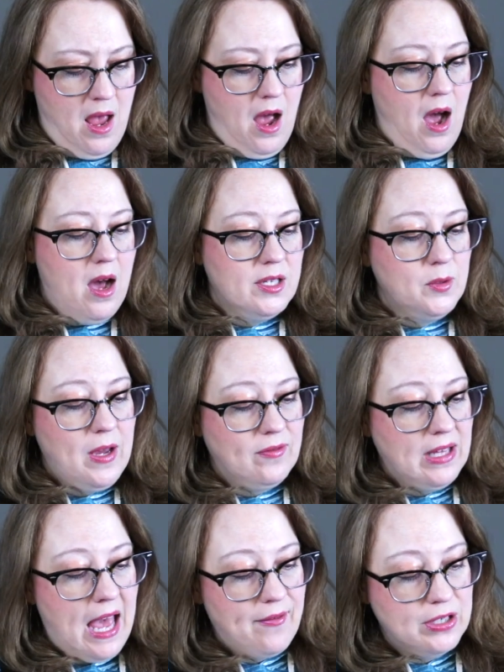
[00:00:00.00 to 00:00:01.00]
Uh, so we have
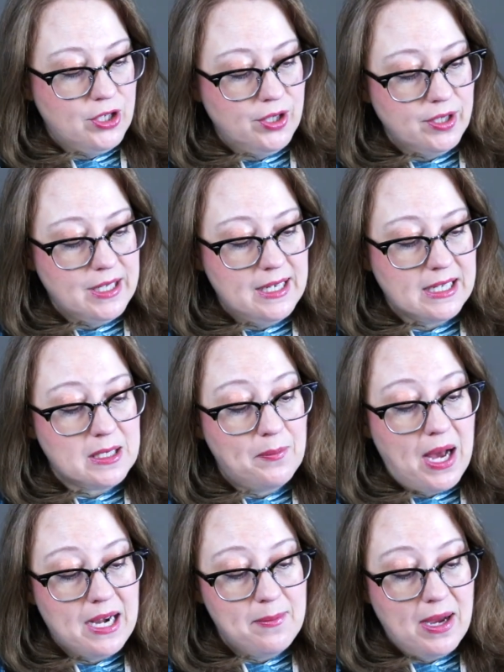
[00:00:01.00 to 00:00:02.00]
lavender, connect to
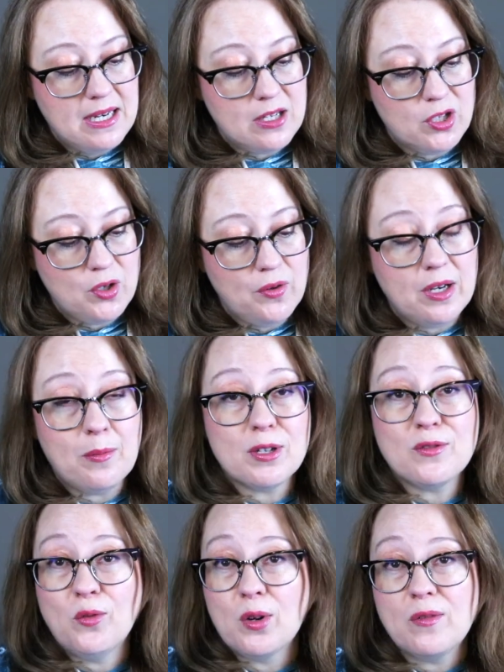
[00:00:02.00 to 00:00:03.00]
body, mind, and soul. The number is
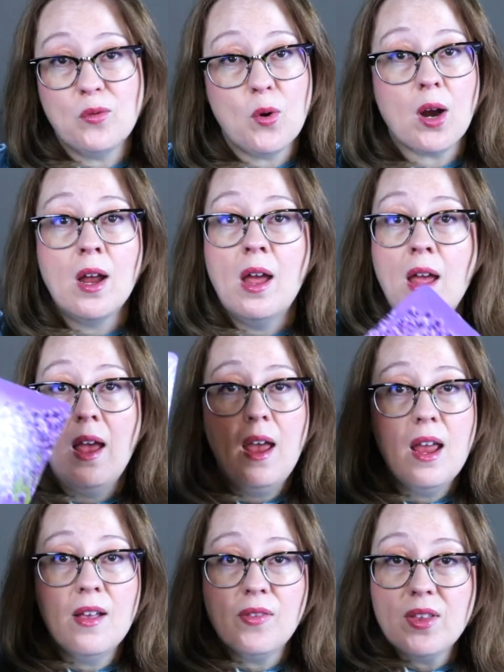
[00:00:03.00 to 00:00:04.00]
44.
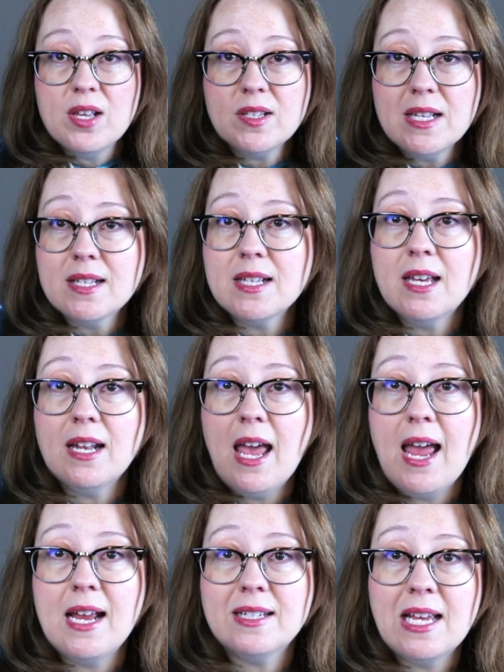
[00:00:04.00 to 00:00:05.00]
If this isn't,
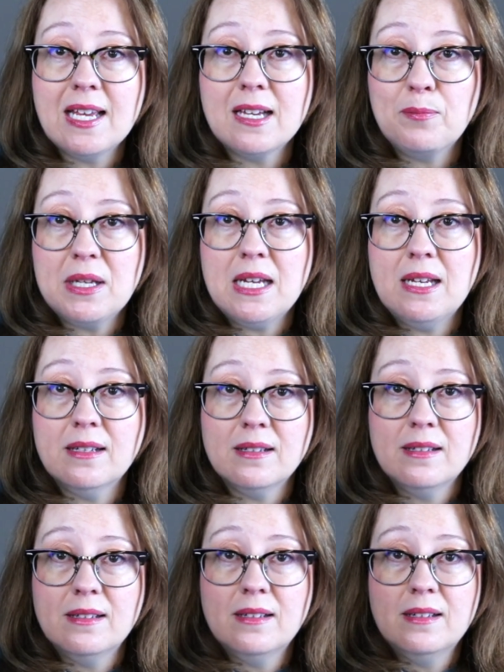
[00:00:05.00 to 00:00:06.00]
hey, take a beat,
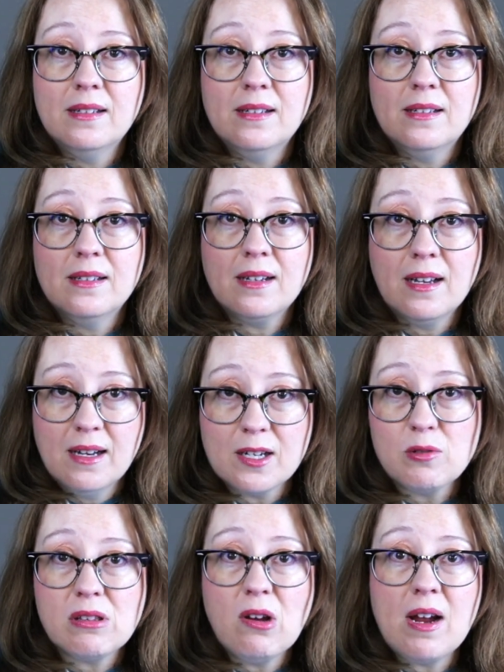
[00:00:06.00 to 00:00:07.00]
connect
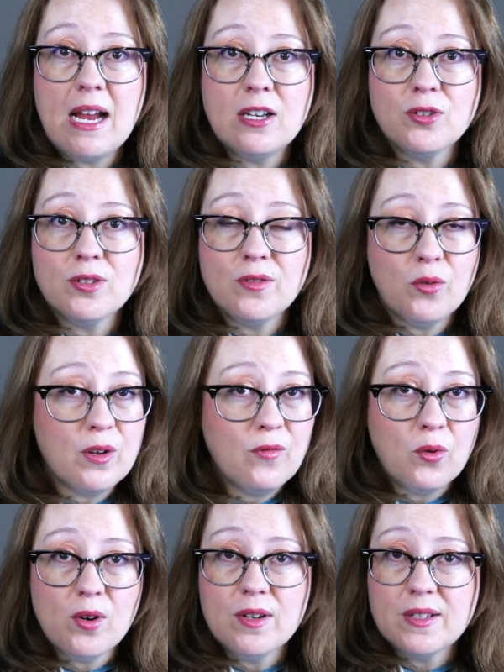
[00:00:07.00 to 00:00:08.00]
with your angels,
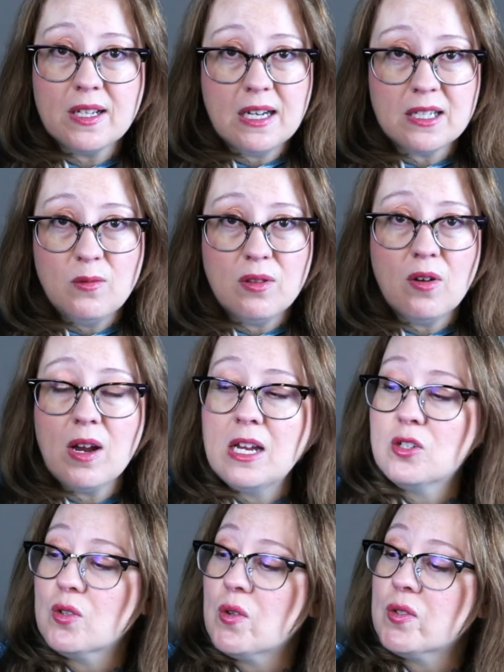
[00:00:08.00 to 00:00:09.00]
44 is connecting with your
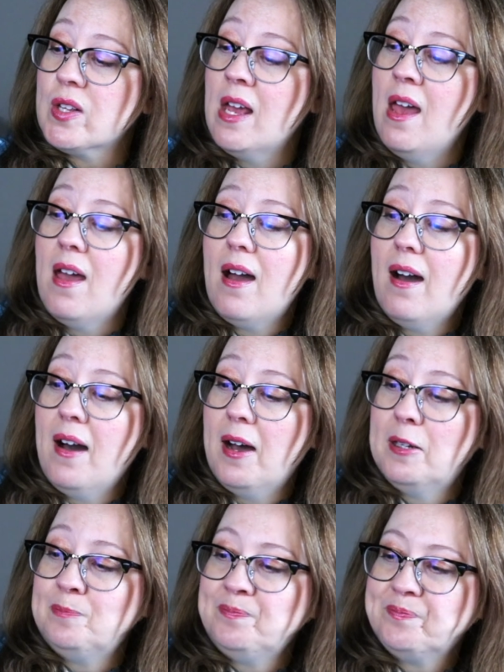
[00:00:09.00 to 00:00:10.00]
angels.
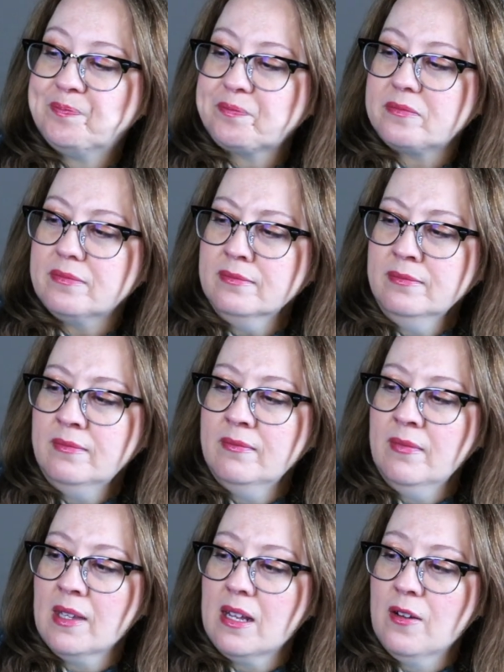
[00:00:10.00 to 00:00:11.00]
Um,
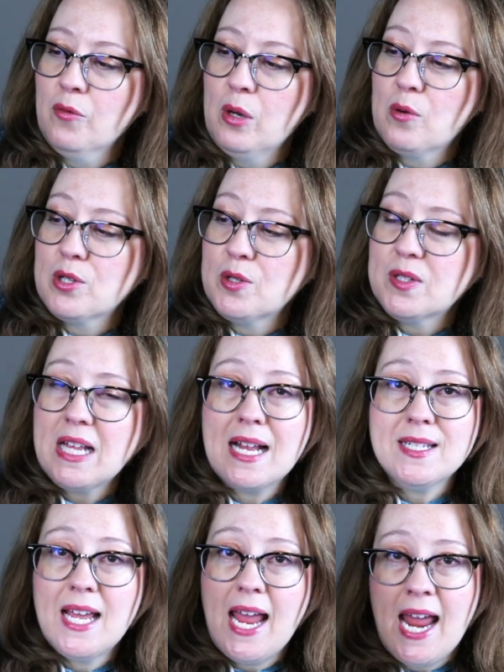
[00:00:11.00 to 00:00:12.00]
if we reduce that
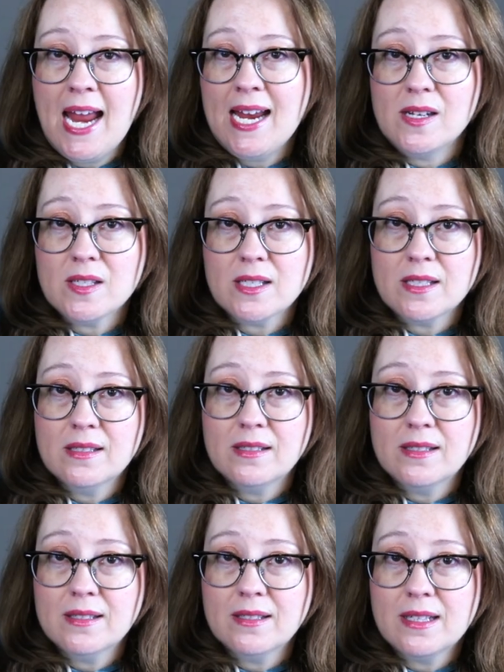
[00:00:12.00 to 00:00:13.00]
to eight,
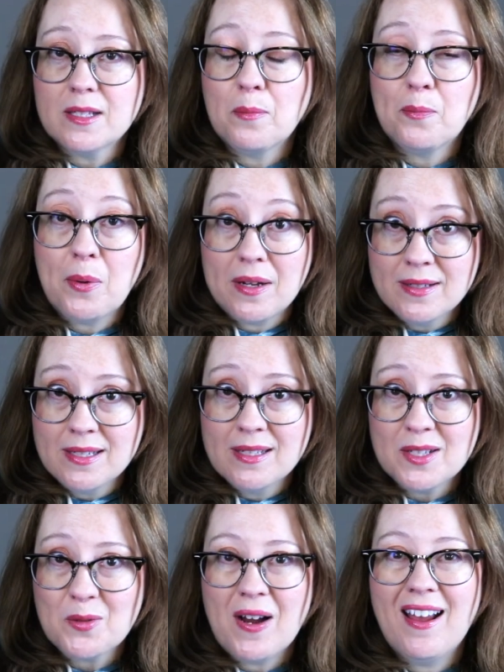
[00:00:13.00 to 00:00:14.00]
that's
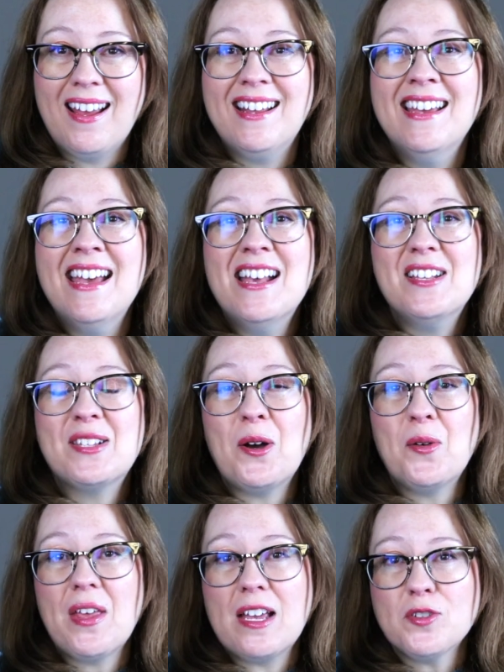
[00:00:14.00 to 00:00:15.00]
abundance, right?
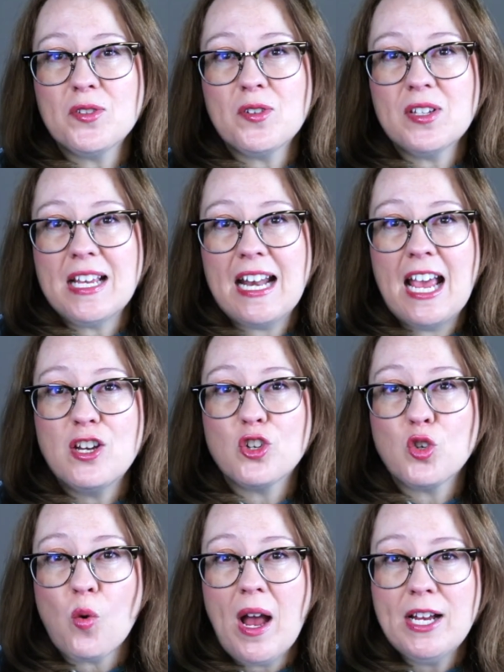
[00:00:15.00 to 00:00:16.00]
So the angels are saying, hey, you're
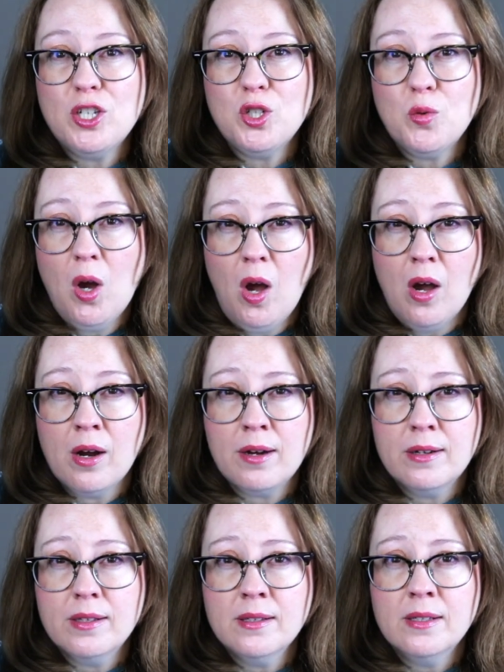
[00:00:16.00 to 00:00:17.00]
trying too
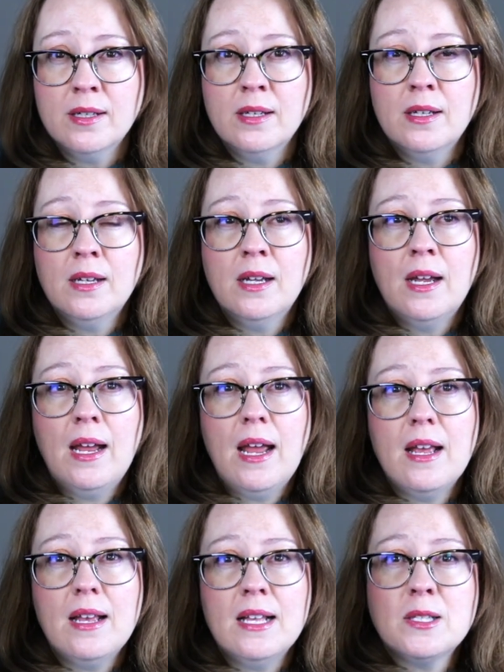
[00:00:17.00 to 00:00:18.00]
hard.
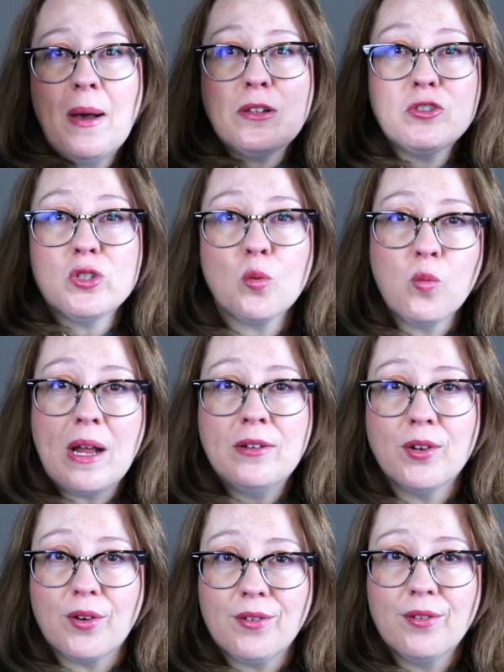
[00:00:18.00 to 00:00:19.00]
It's about
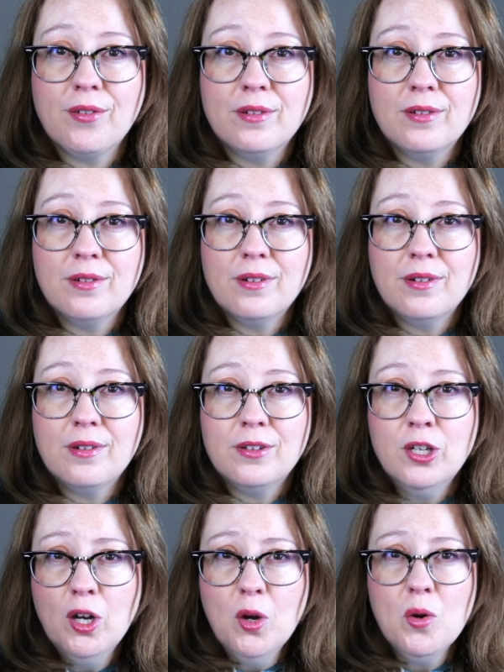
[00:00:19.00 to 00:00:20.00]
surrender.
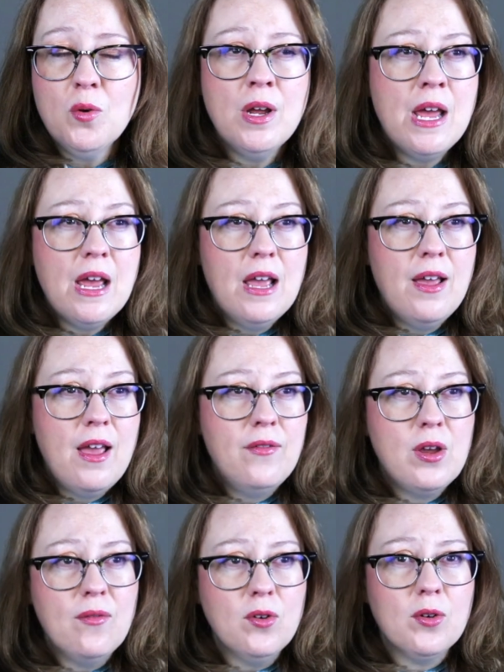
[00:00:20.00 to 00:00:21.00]
You know, have
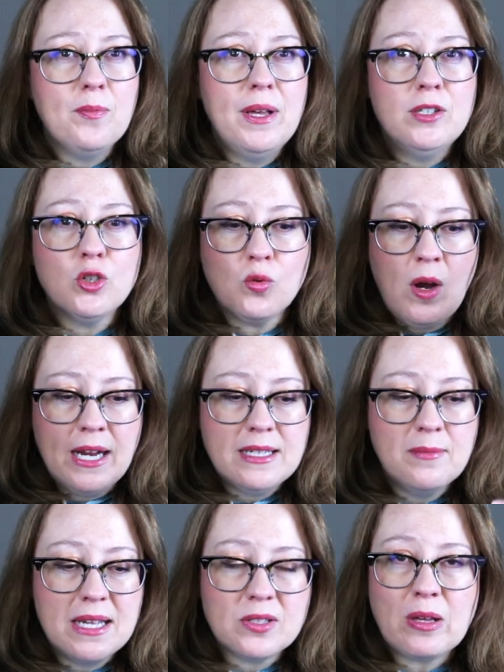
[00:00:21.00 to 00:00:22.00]
you ever been trying
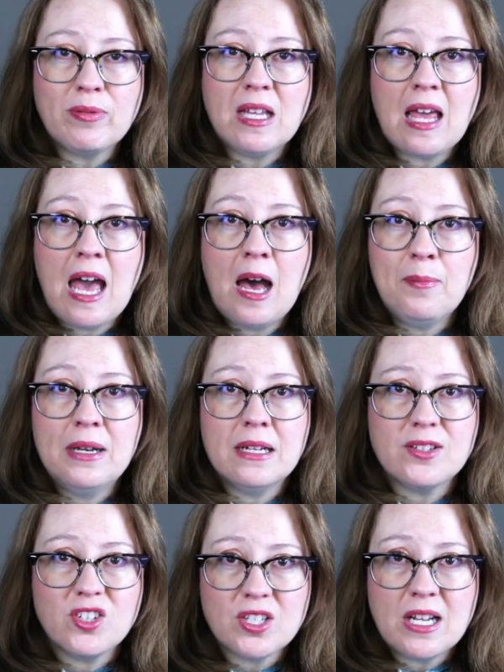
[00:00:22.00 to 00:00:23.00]
to make something happen and
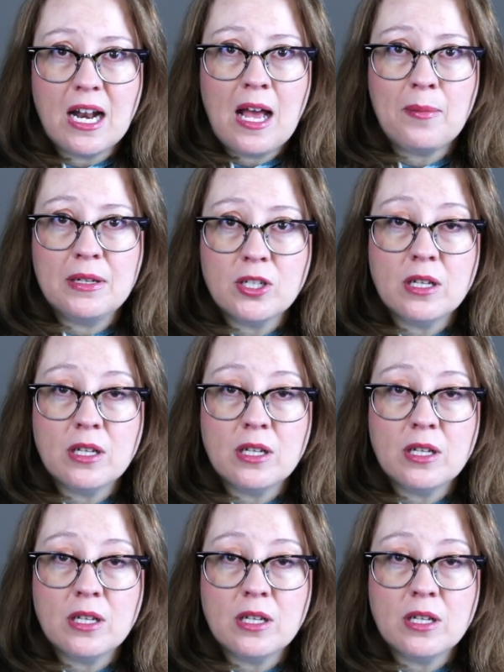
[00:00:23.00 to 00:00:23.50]
it's just not happening?